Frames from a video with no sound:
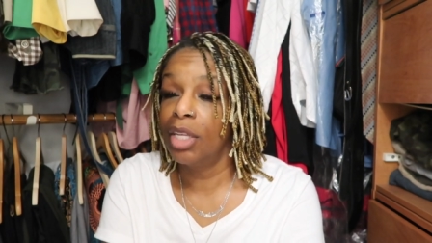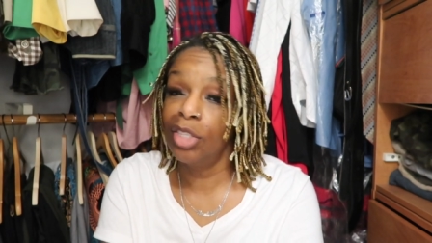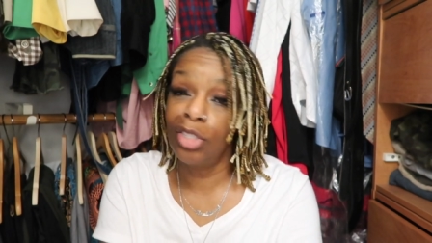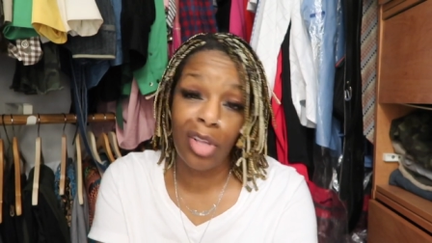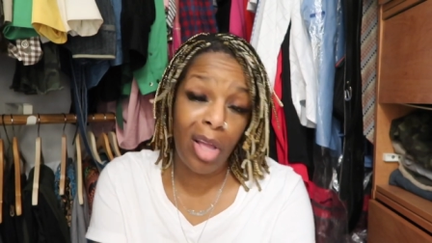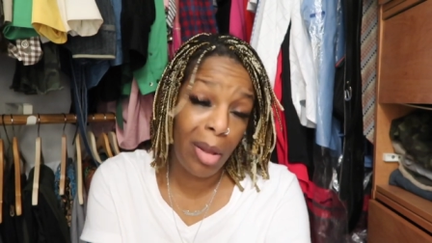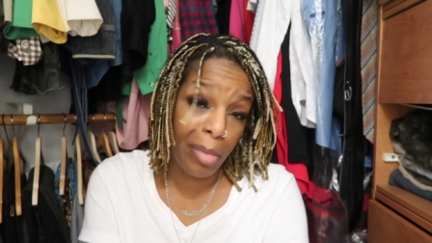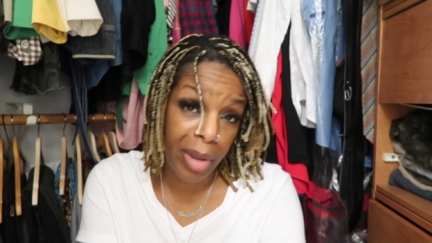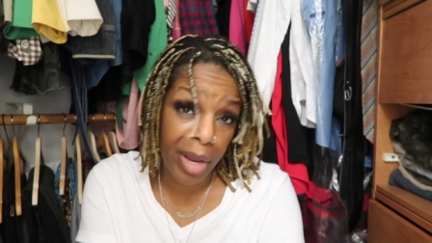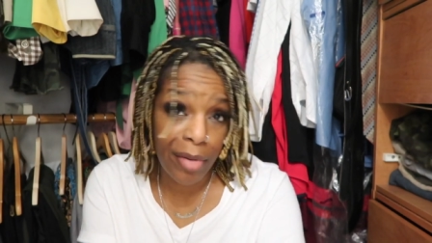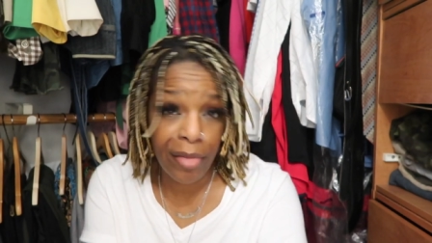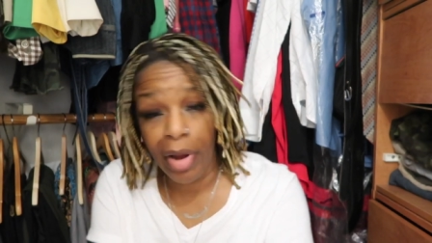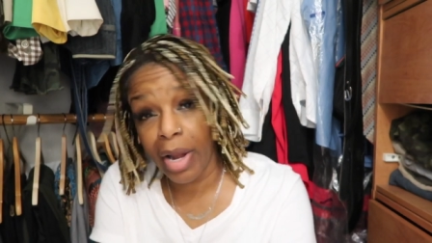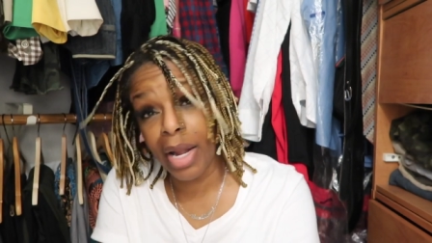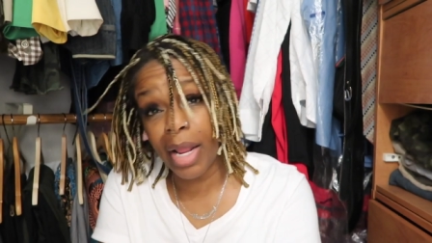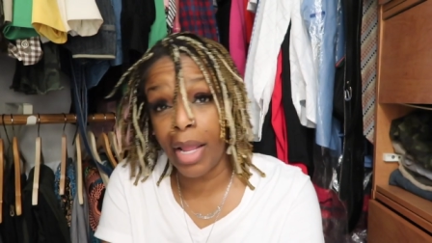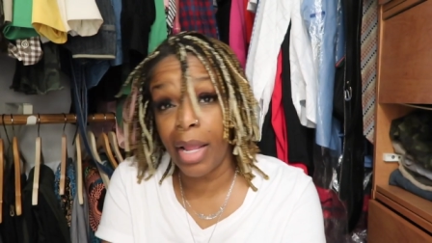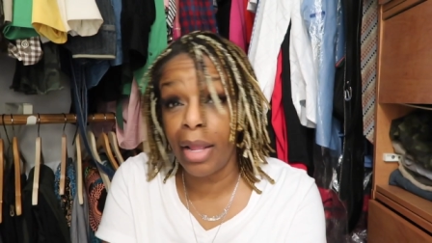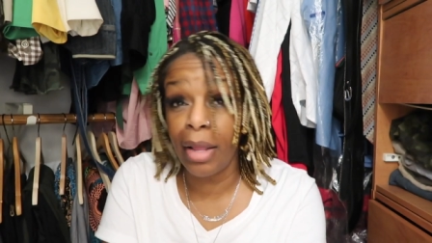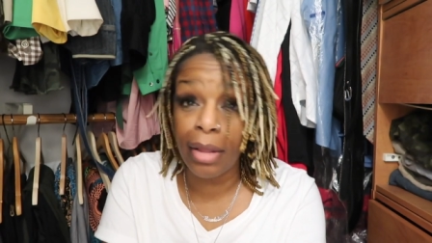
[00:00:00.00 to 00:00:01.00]
So I'm getting
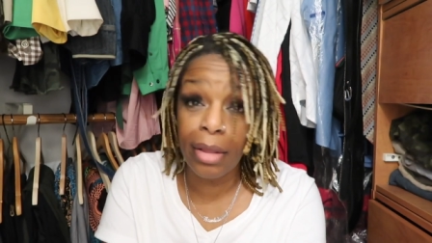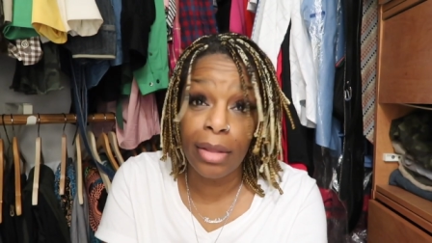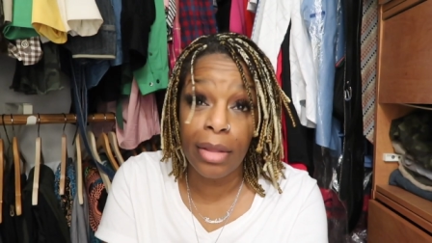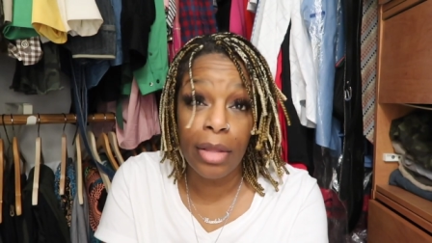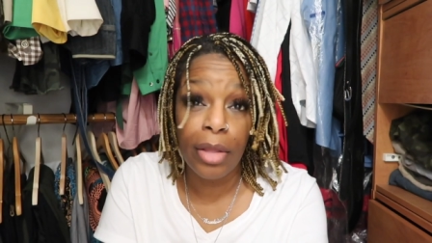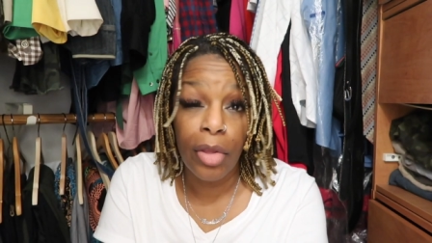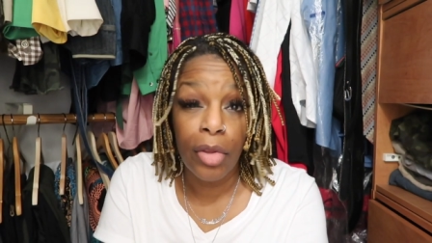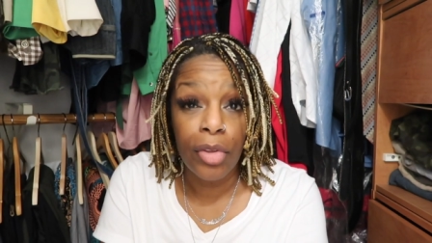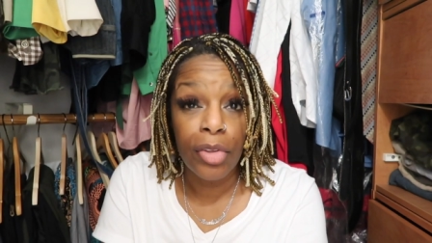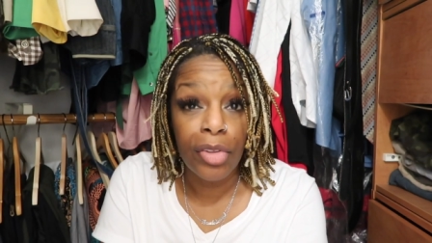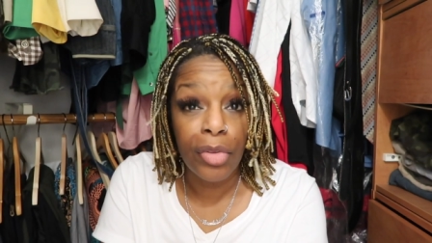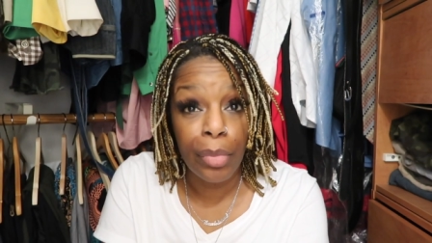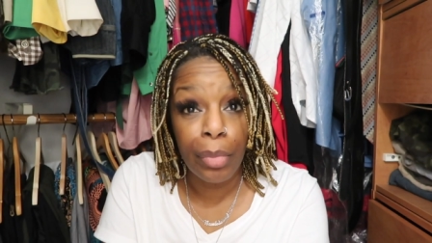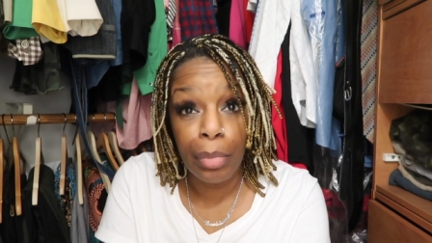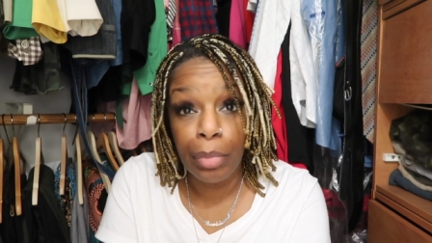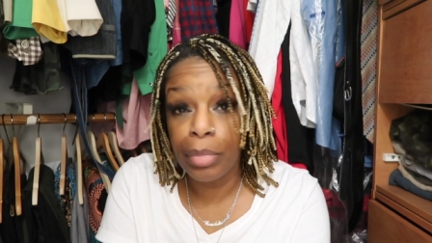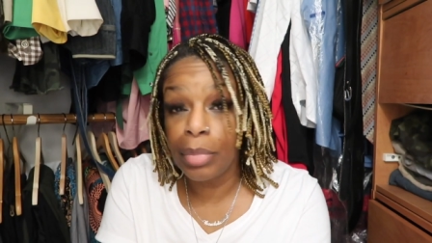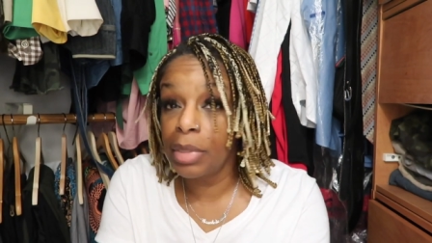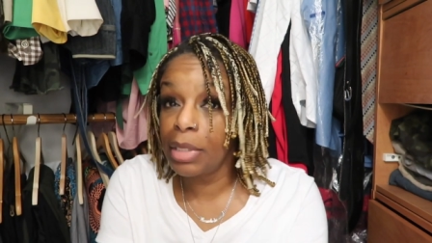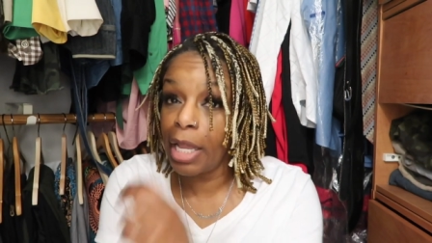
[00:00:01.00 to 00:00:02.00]
ready
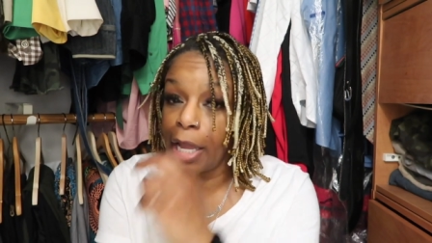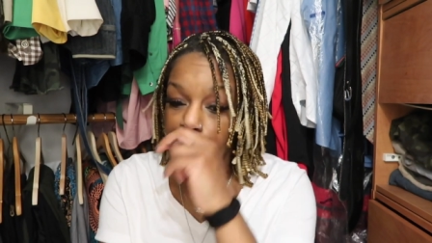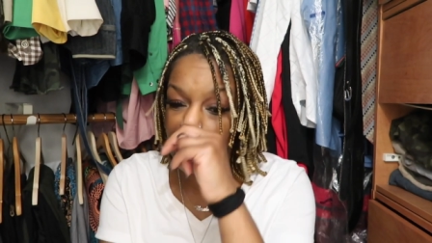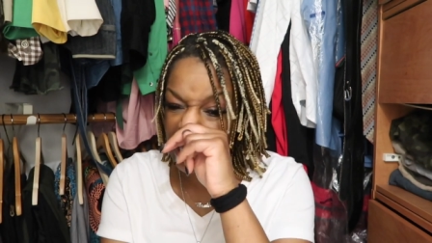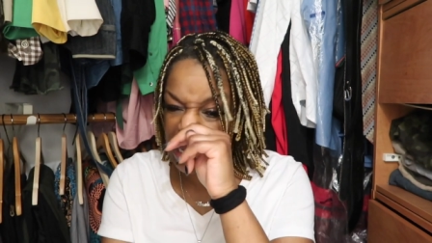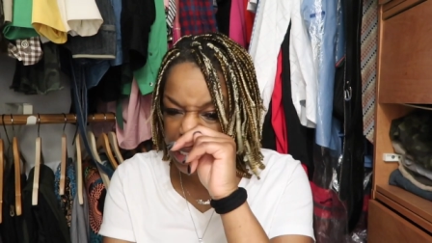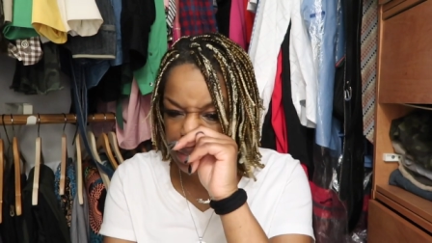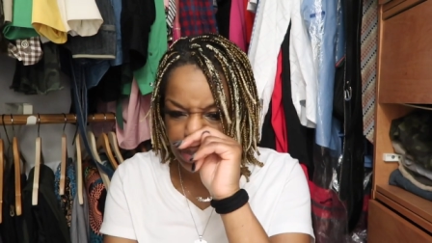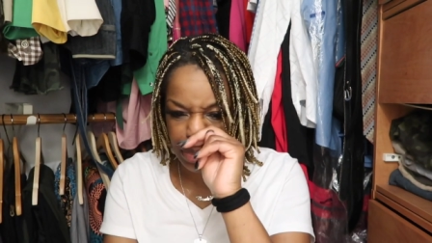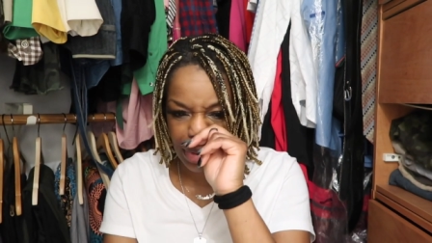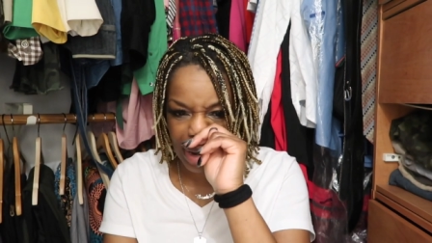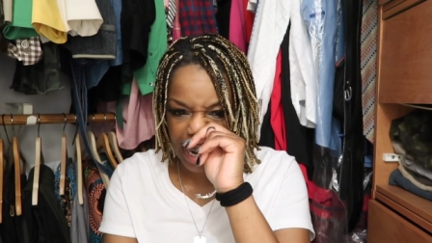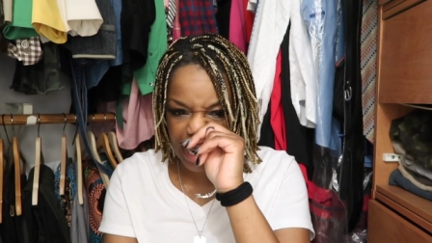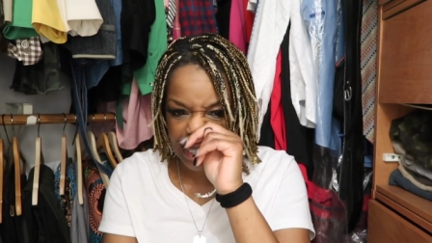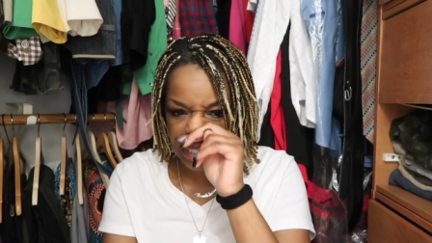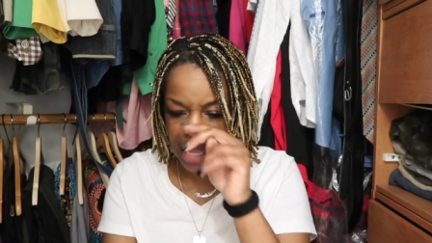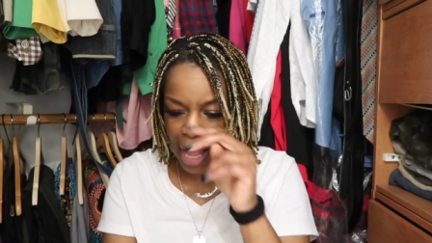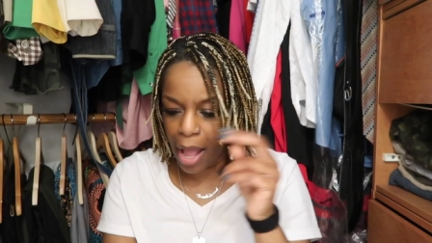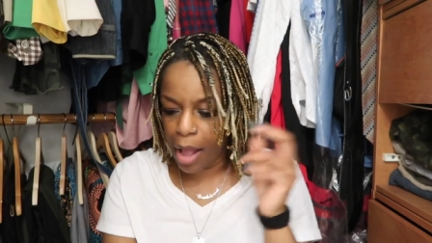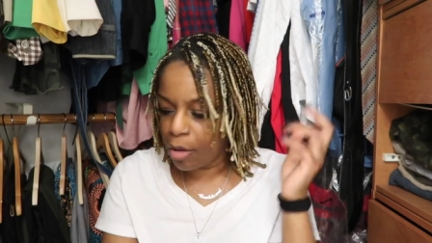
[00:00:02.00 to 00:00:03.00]
take these
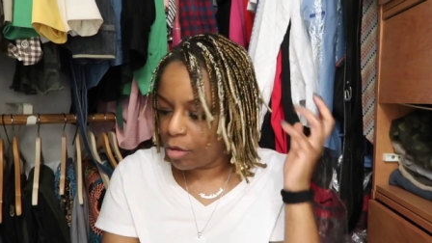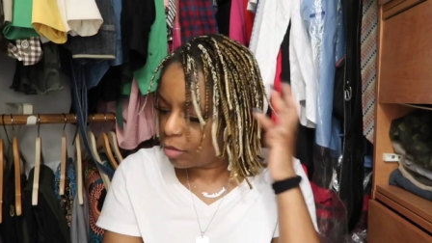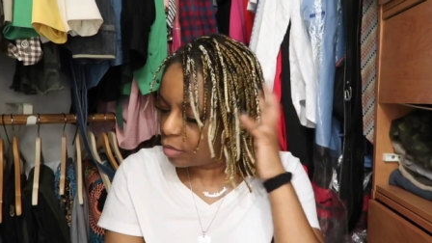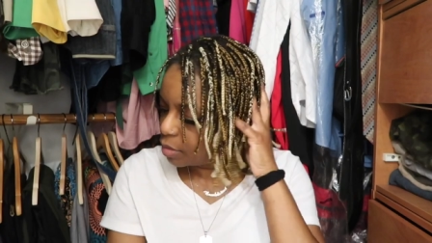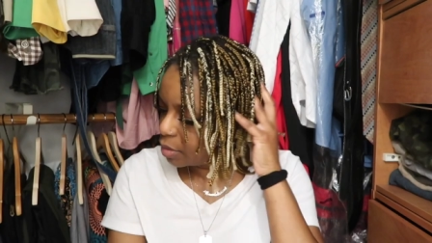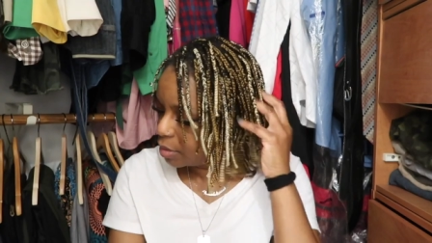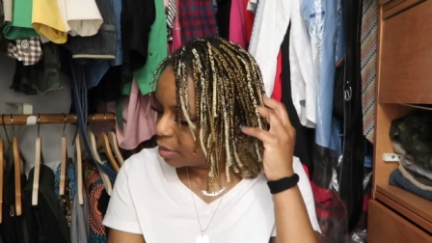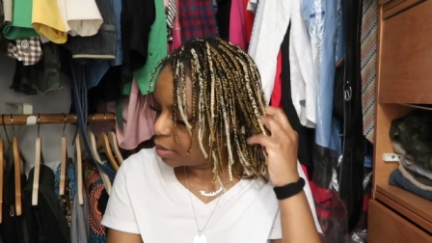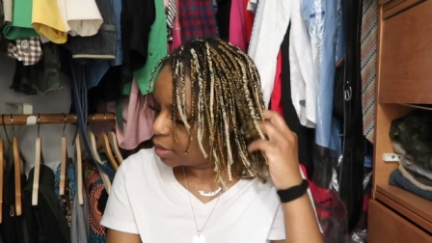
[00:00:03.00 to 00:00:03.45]
braids out.